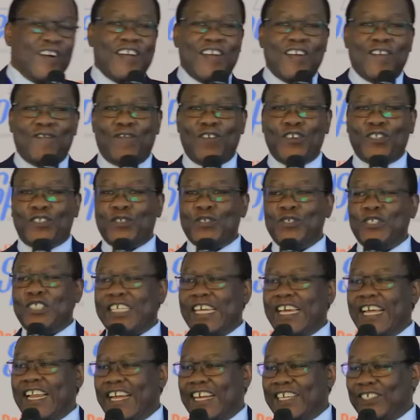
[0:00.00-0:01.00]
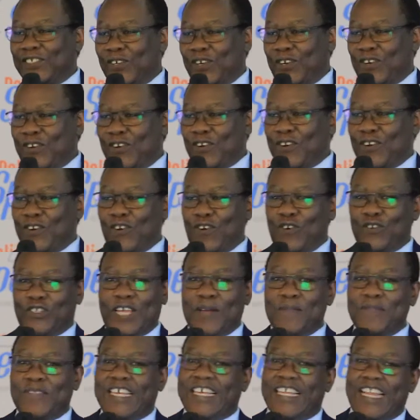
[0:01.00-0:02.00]
Fortune tellers or
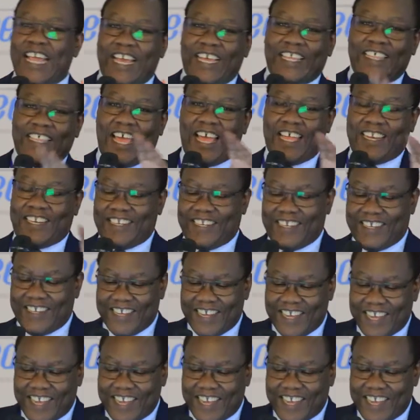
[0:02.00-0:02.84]
something like that.